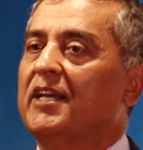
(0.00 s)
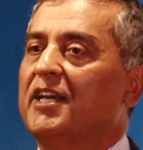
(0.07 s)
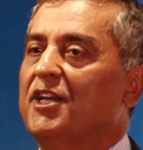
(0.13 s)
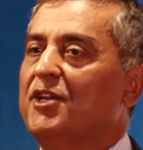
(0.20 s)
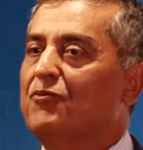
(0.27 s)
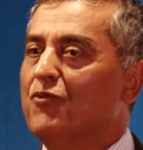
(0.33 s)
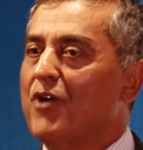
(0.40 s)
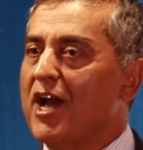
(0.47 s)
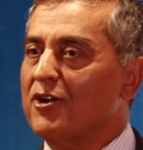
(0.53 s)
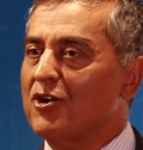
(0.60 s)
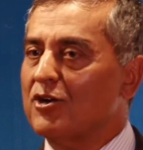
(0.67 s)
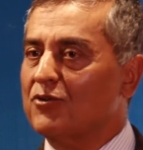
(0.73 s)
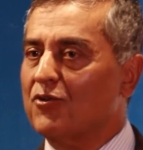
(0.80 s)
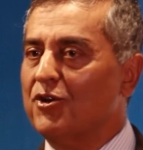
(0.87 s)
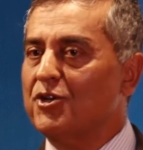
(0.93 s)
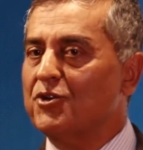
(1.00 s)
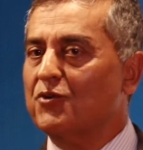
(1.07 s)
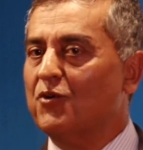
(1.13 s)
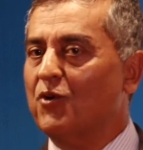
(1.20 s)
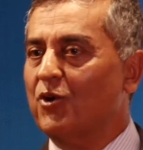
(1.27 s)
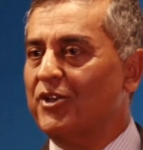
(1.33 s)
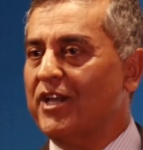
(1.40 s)
If we are not going to
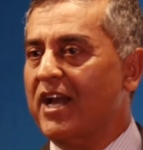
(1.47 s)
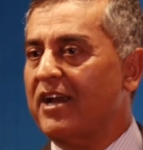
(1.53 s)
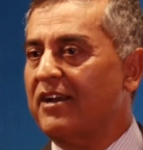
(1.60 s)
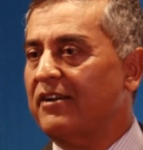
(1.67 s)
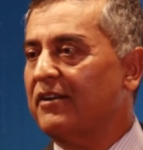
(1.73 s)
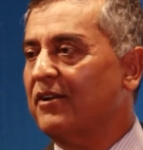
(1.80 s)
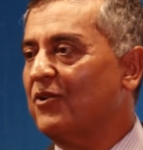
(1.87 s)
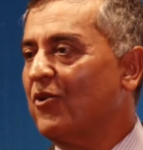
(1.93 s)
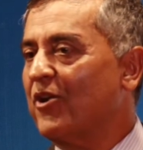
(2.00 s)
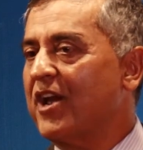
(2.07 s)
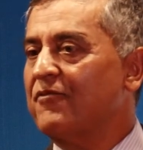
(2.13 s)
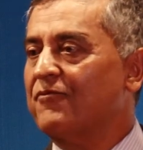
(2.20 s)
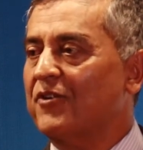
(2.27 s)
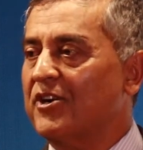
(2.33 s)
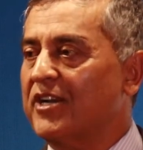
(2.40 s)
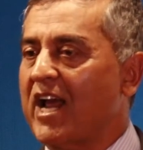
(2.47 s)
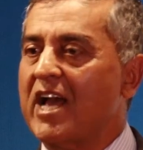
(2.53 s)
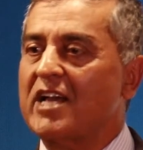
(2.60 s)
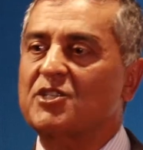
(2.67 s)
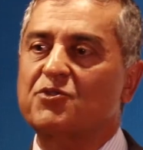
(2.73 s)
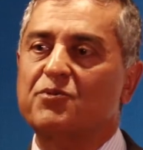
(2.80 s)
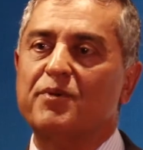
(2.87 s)
go there, your effort
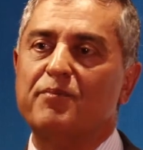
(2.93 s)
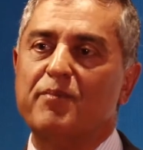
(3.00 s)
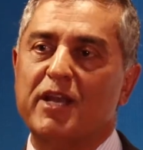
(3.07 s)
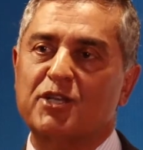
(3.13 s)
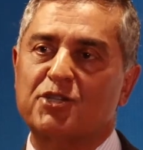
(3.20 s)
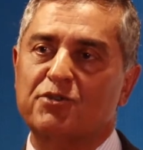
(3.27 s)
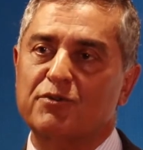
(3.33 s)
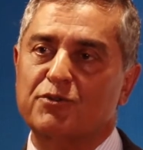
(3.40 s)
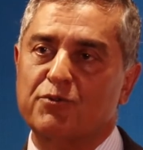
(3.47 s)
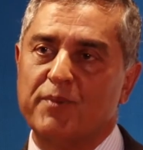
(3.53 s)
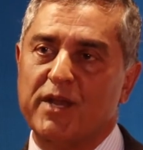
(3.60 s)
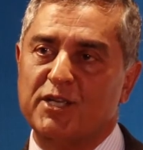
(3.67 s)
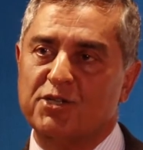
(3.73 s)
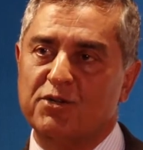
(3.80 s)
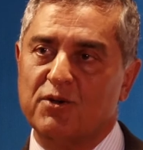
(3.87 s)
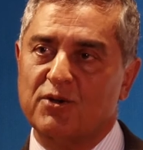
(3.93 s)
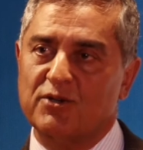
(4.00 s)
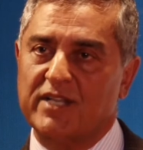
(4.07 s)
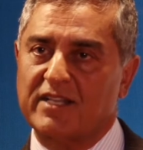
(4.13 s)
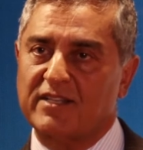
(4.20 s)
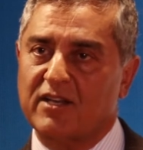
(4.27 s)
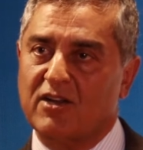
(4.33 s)
has to be to make sure
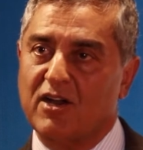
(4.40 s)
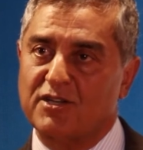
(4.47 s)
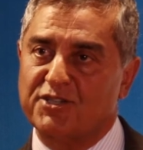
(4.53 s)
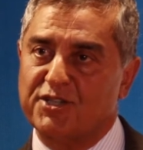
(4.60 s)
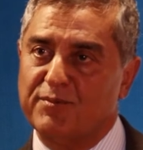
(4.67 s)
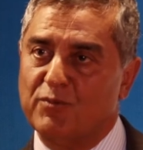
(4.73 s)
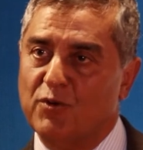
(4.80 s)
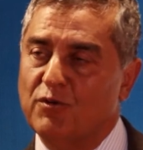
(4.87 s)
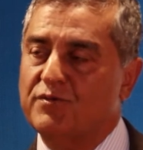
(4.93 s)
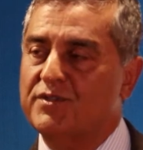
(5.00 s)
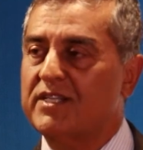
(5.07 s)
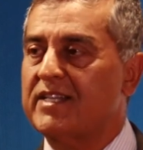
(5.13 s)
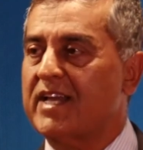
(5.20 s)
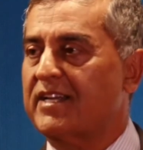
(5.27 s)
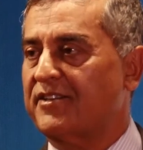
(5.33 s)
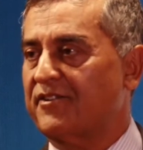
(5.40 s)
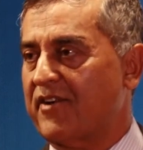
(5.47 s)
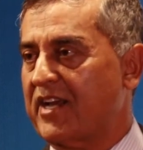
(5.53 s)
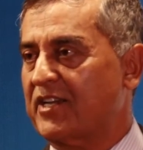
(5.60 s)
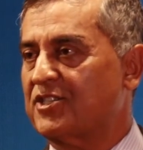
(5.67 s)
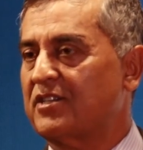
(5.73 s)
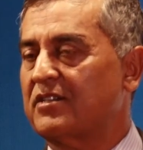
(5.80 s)
that the country moves in that
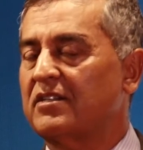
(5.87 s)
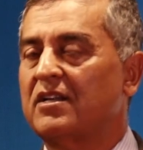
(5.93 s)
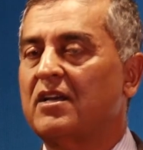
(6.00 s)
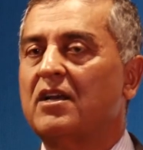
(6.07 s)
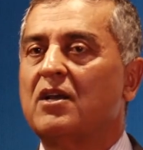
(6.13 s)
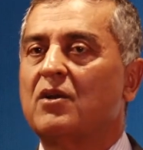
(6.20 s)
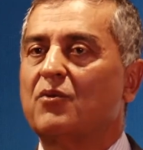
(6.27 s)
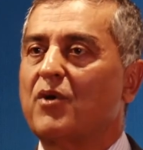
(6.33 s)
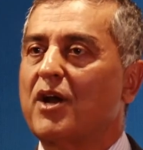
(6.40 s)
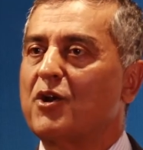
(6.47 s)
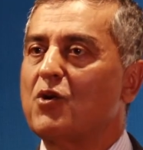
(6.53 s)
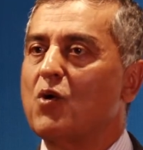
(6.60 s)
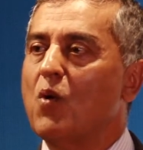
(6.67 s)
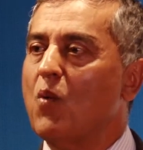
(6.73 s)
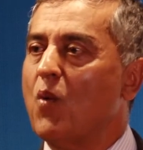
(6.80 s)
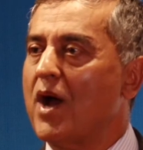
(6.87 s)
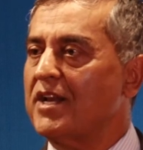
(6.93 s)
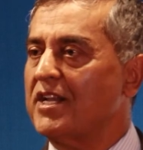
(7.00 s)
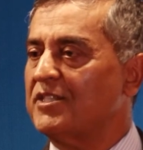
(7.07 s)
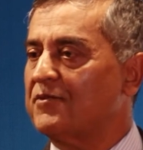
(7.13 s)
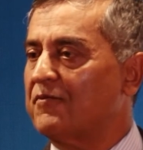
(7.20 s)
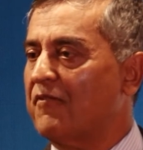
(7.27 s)
direction where no
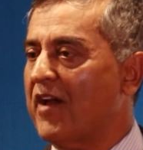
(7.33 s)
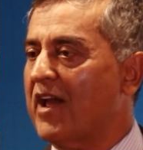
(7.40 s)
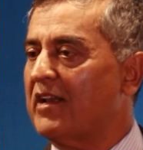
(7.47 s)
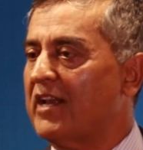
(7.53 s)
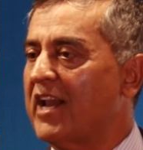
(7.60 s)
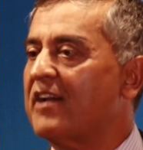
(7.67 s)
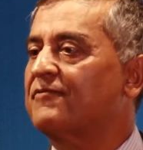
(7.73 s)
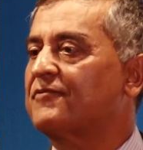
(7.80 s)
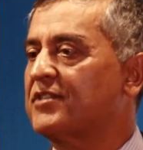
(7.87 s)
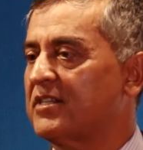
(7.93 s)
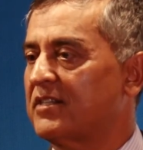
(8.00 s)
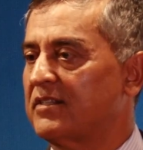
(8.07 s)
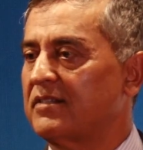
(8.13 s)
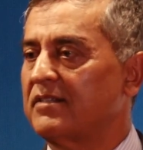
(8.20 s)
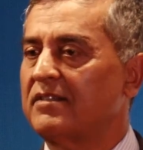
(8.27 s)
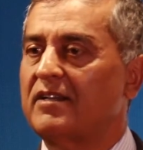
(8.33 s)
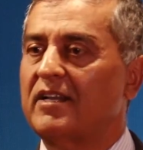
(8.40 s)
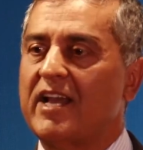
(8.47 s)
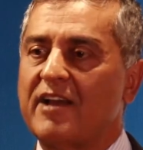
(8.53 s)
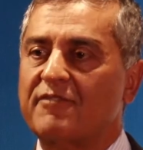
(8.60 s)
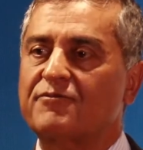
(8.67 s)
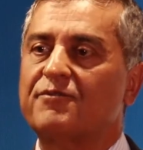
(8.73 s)
one is
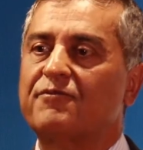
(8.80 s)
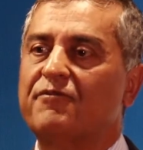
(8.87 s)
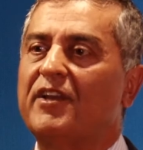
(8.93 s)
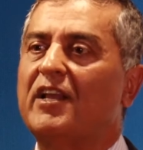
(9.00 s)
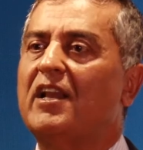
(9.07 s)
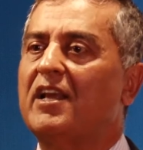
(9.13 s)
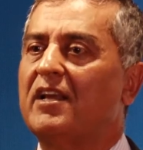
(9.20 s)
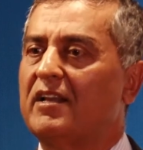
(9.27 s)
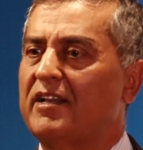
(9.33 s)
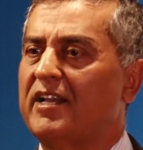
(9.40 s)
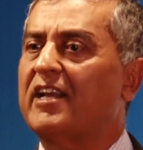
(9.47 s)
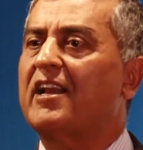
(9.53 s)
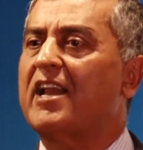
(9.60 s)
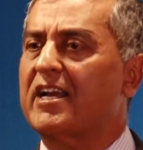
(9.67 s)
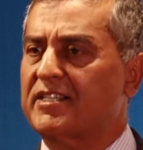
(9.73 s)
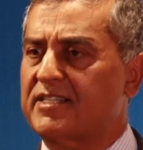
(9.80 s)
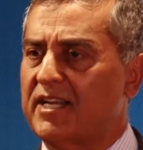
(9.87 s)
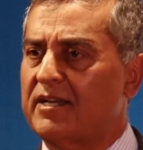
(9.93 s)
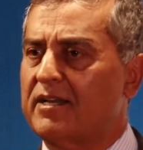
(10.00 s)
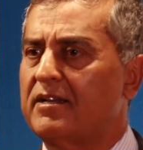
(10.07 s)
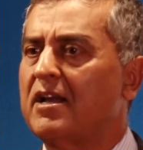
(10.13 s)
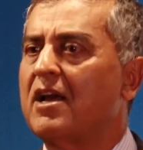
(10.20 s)
left feeling
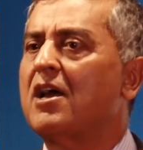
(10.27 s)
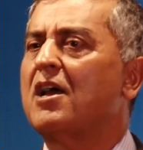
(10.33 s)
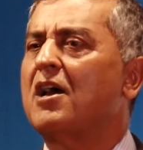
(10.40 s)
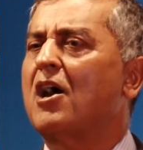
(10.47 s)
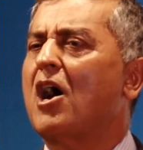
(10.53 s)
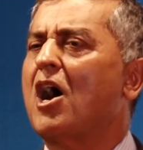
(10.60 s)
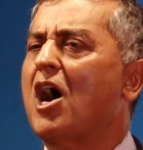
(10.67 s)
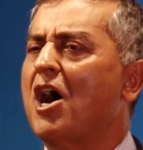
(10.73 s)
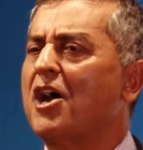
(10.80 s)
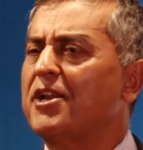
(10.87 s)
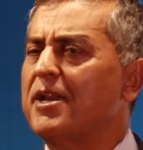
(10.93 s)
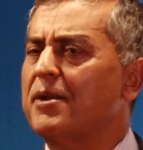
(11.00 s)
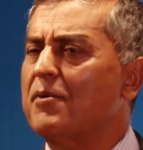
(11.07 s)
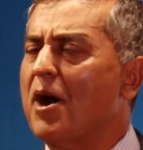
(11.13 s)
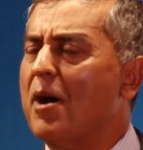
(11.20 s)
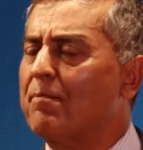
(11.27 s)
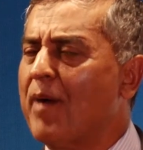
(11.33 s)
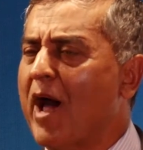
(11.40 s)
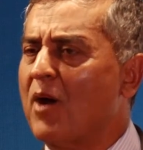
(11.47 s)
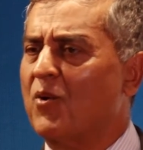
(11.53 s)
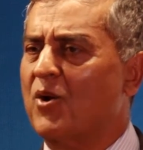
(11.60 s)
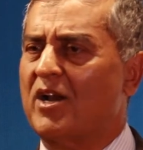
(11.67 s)
neglected,
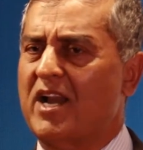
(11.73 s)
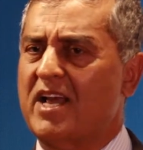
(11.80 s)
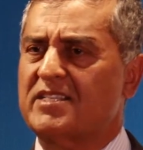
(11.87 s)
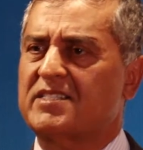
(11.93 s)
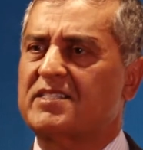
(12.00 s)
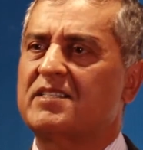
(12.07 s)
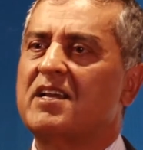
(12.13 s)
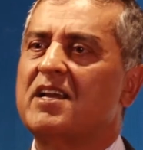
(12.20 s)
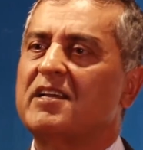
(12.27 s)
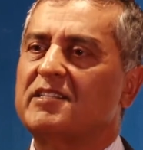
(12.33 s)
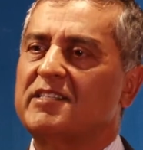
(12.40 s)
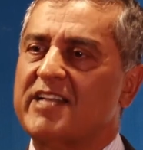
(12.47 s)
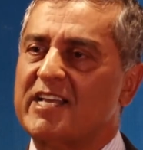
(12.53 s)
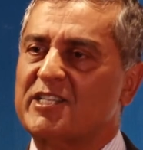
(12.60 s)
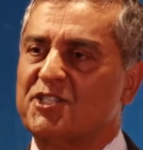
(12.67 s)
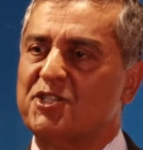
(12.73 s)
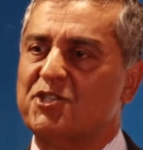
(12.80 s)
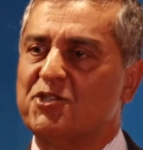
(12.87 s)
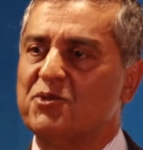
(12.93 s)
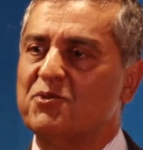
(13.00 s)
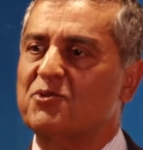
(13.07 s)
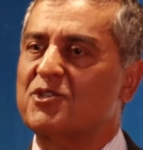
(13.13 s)
powerless,
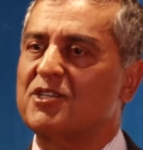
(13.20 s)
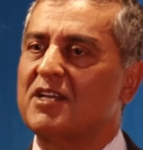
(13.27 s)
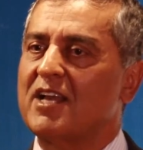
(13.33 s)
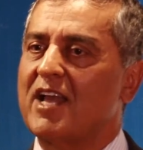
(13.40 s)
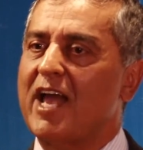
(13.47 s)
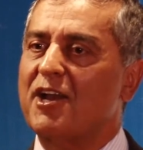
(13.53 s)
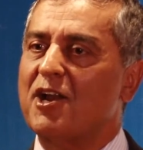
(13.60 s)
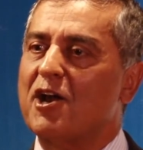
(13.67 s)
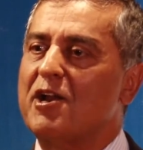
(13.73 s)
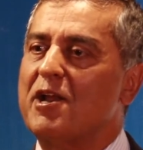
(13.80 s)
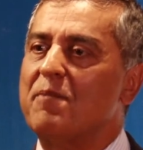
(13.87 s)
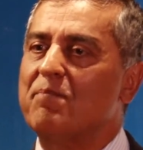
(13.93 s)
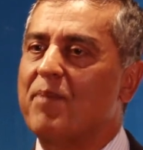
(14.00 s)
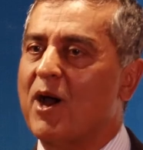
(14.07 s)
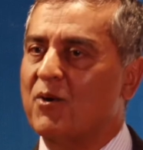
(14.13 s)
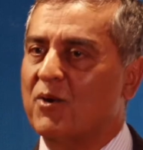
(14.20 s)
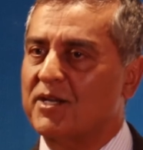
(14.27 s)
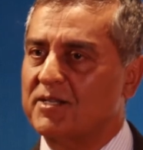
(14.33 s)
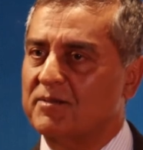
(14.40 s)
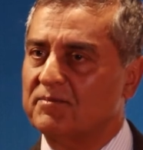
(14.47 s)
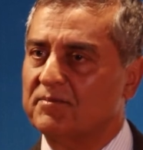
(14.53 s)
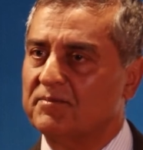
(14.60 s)
destitute, and unempowered.